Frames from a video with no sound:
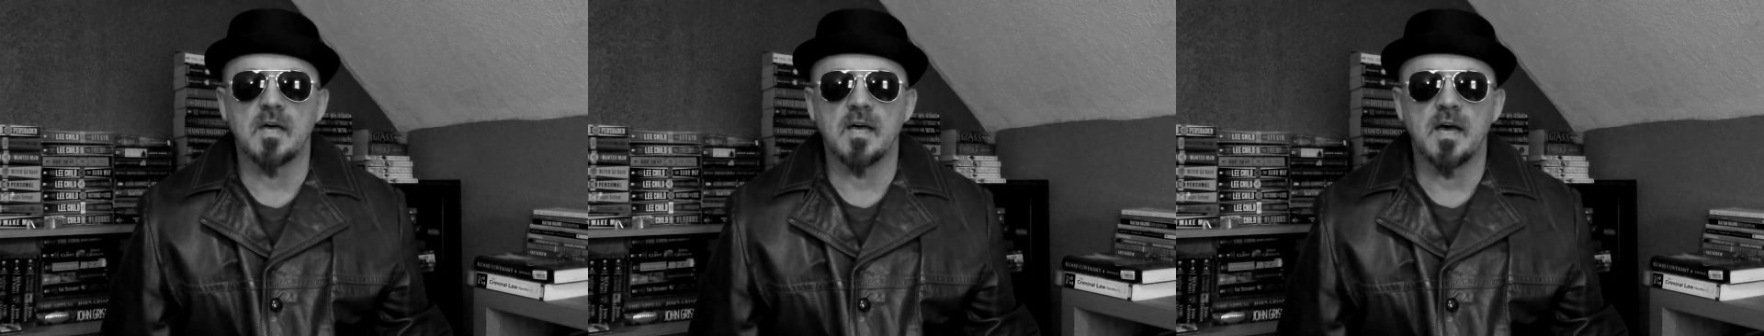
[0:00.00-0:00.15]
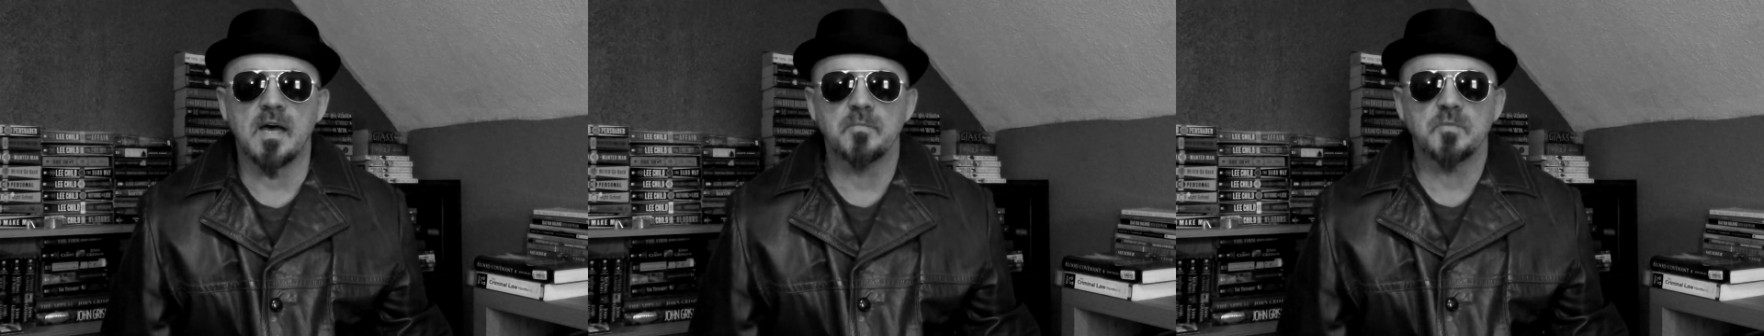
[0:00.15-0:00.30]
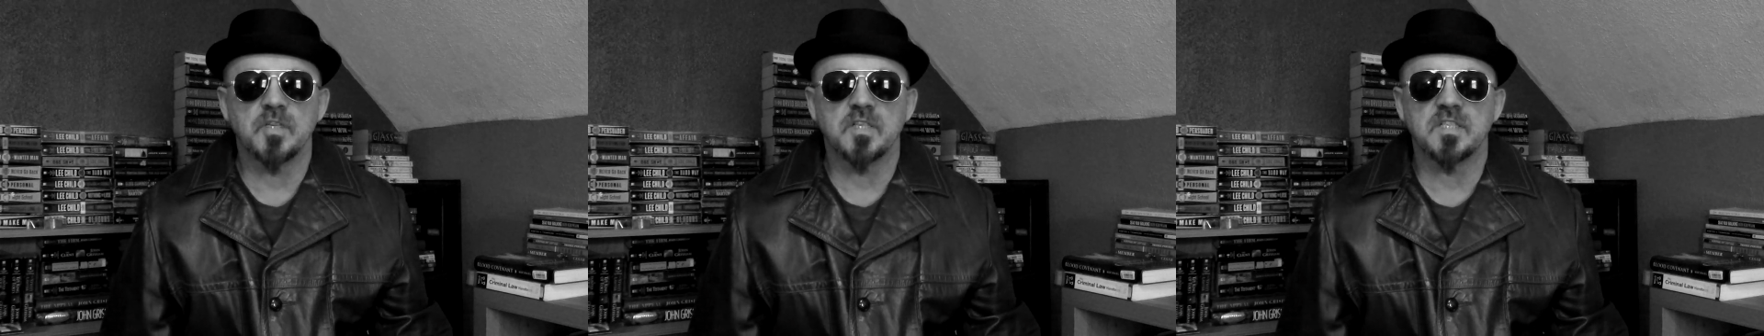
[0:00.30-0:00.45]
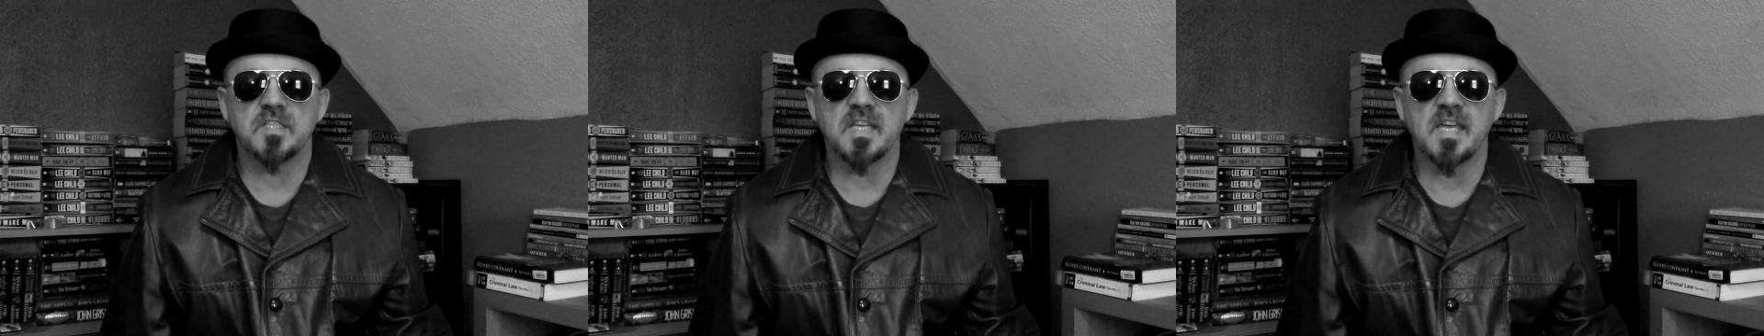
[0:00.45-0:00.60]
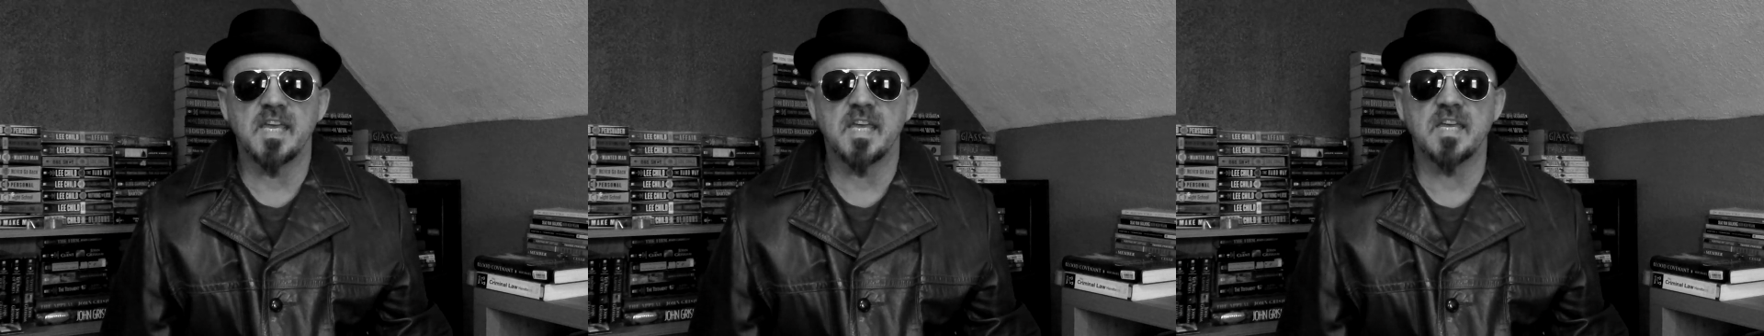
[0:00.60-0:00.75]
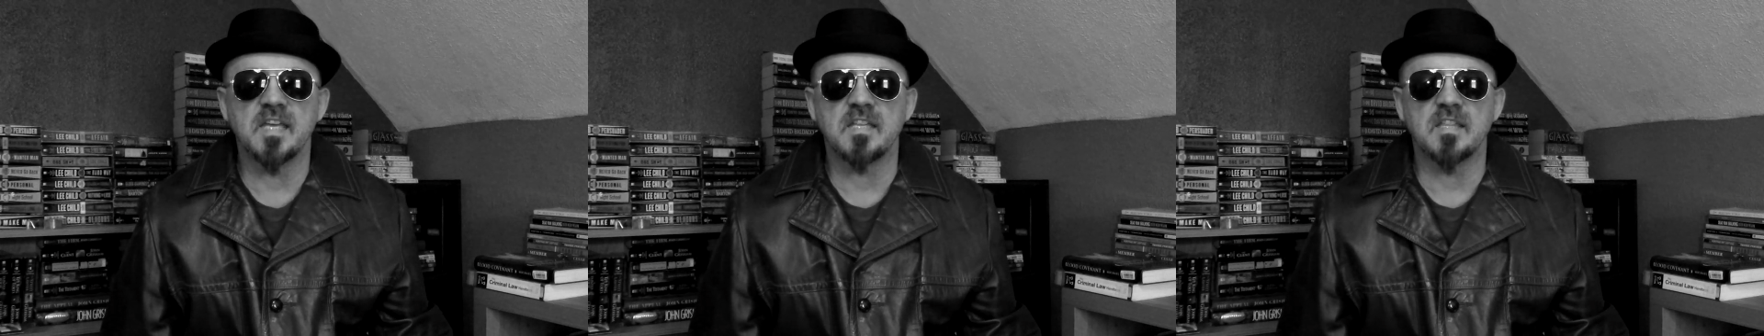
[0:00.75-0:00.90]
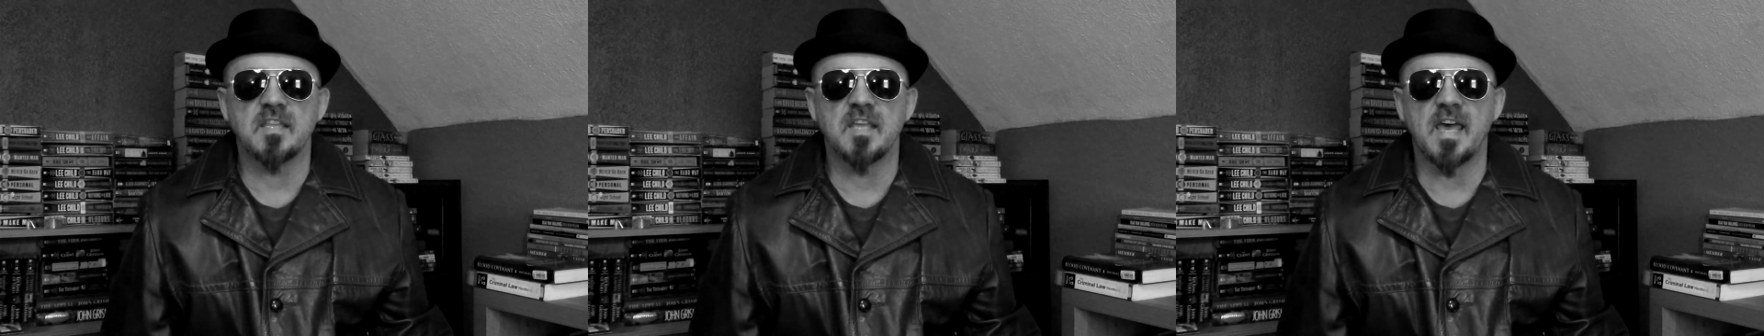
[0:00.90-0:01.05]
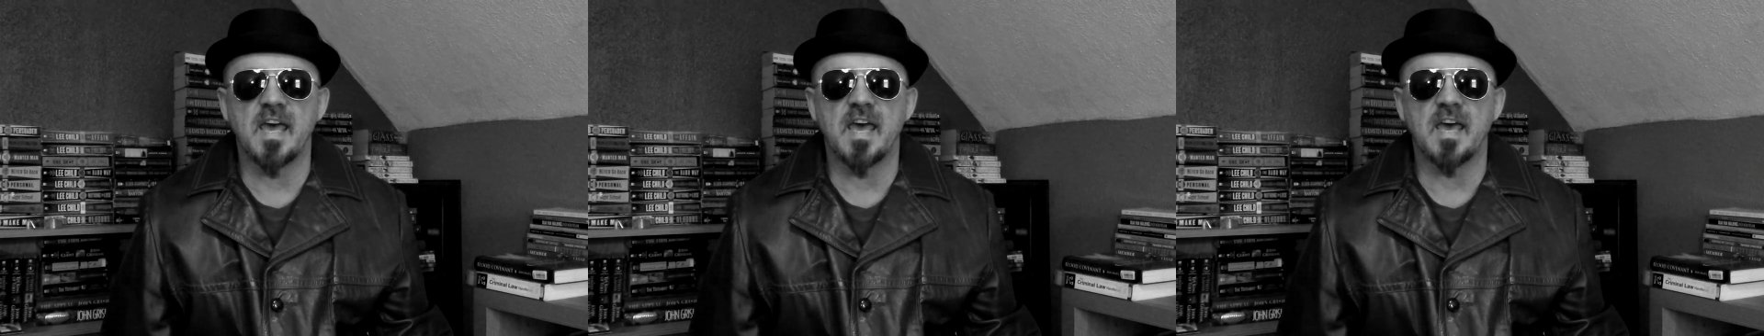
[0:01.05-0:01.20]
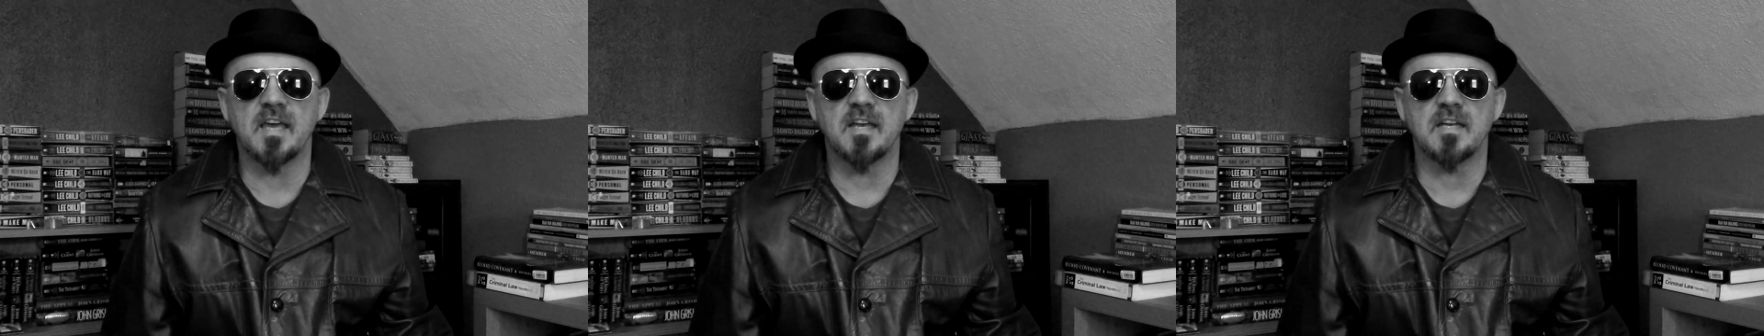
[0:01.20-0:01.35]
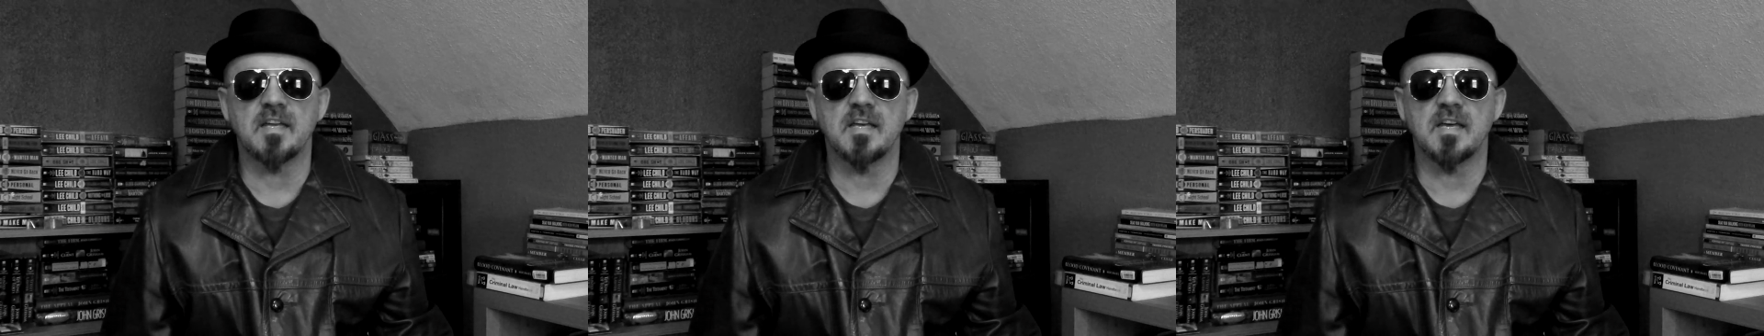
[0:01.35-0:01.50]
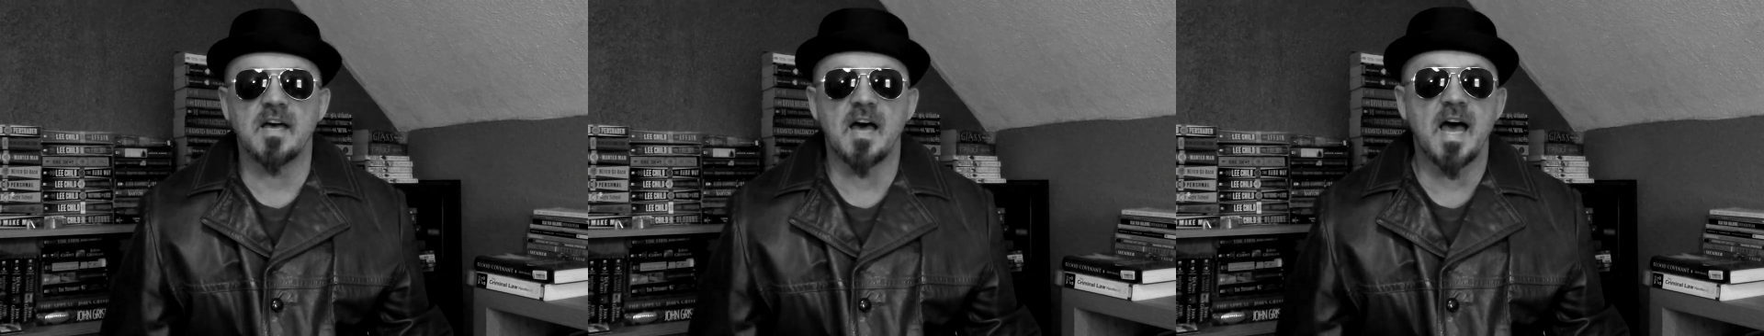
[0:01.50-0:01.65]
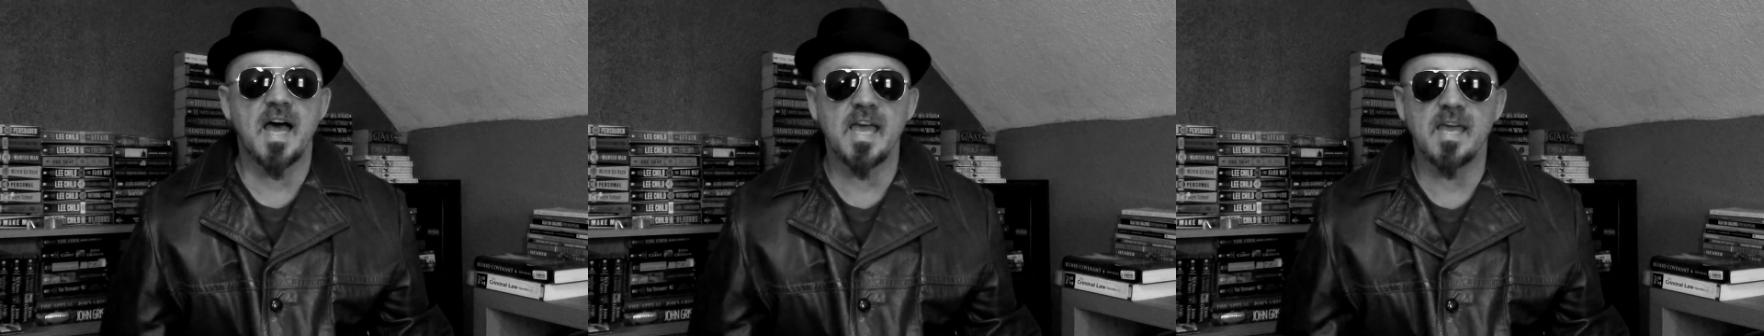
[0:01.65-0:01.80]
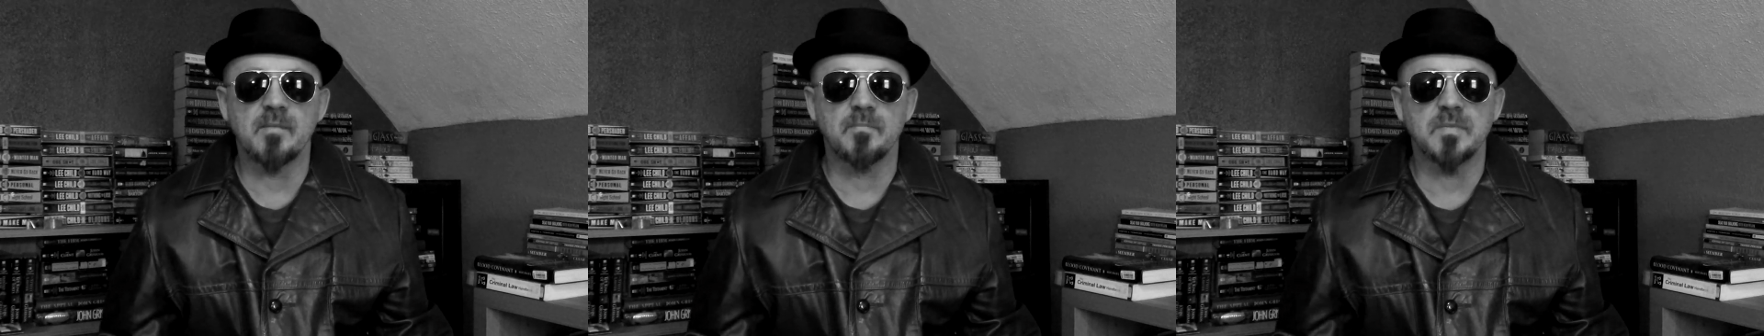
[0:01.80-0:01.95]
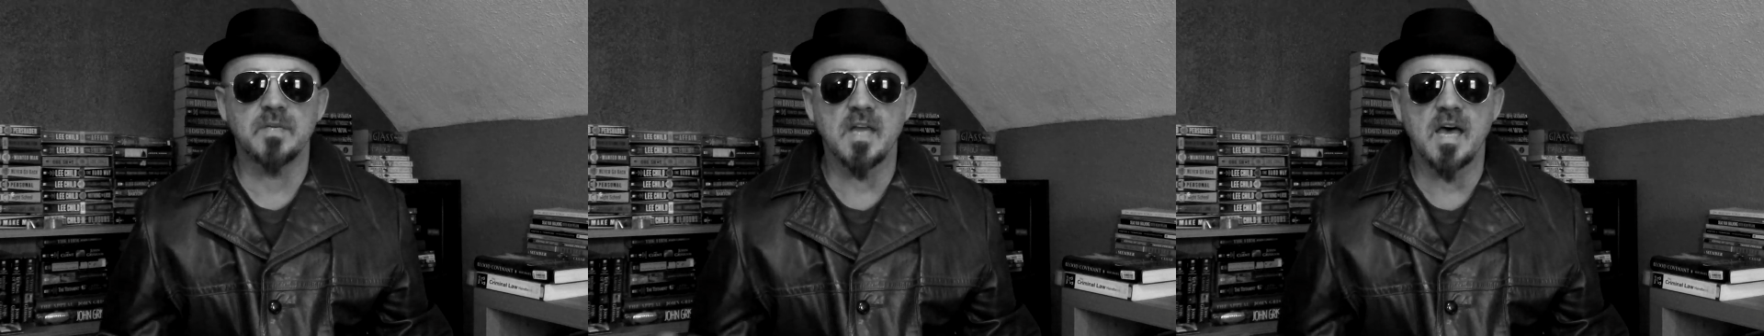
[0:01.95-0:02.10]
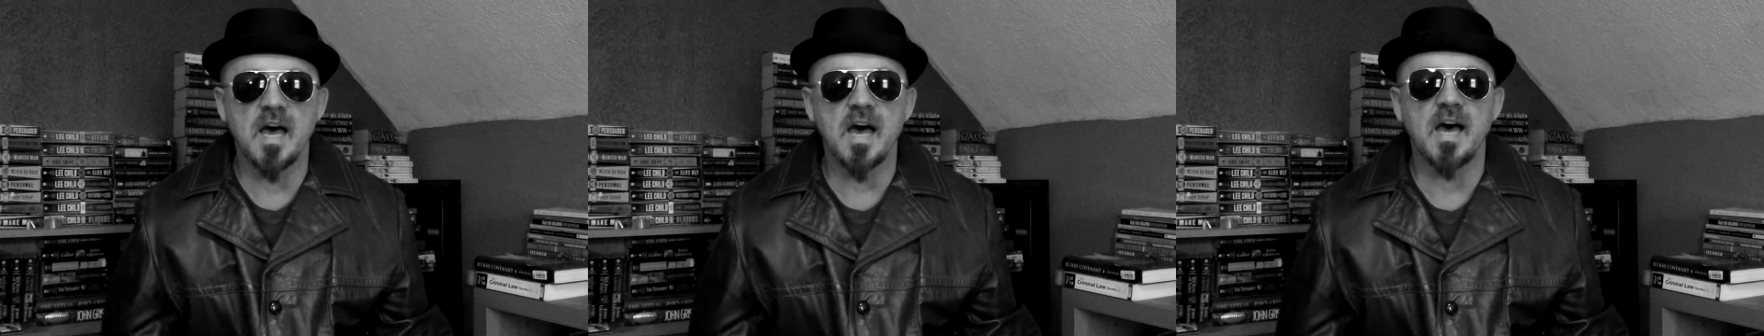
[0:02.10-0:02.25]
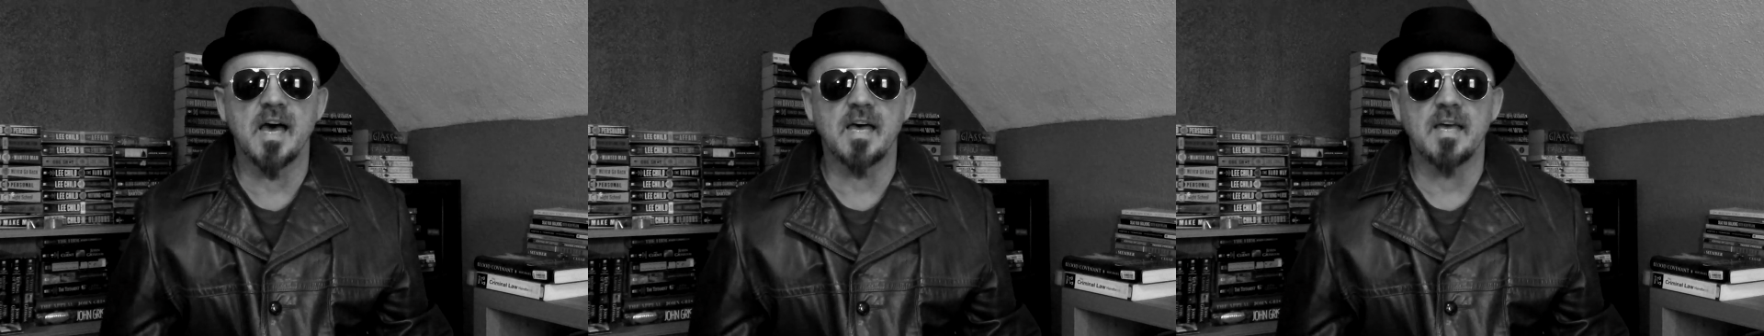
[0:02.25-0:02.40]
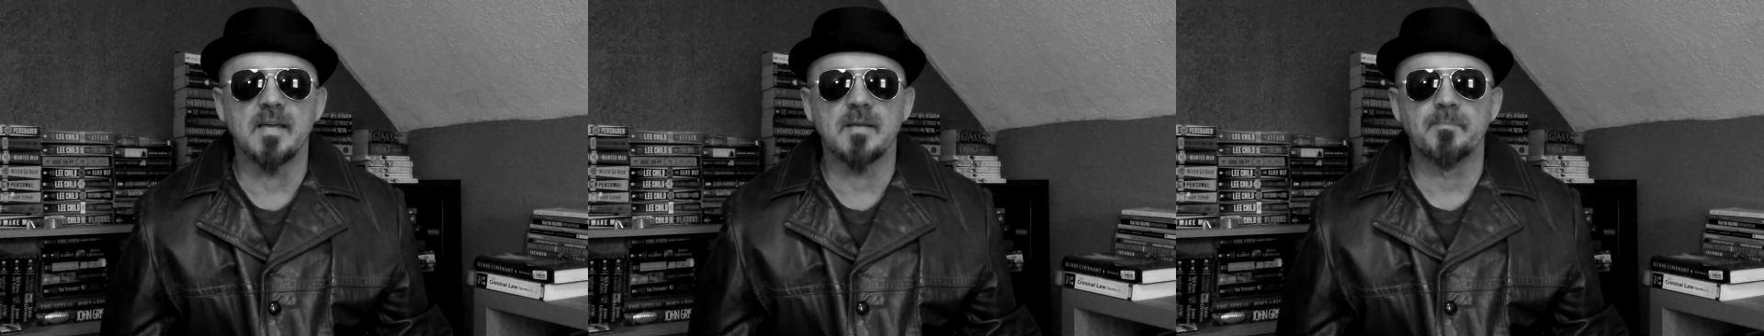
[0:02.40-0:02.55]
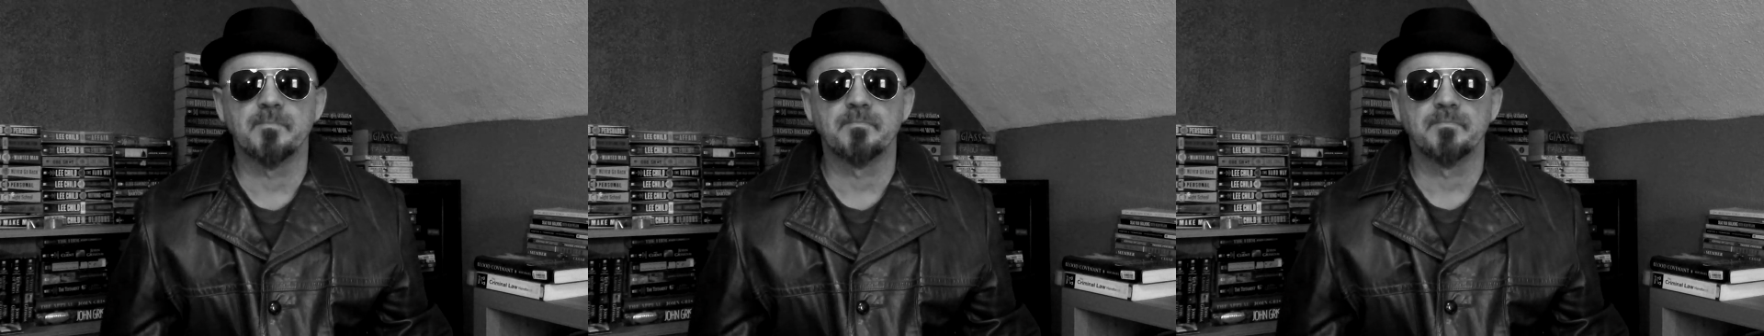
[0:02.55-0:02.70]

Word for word: I'm just saying that I am not